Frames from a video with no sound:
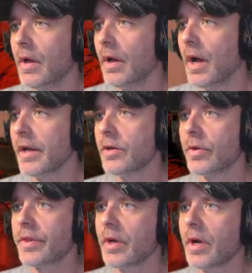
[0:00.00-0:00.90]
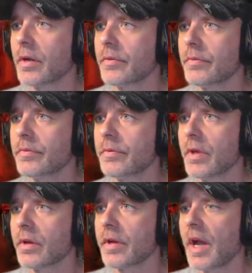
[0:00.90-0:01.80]
How you doing, thug?
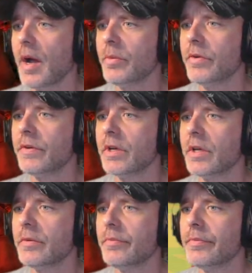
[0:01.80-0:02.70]
Another cop moving in.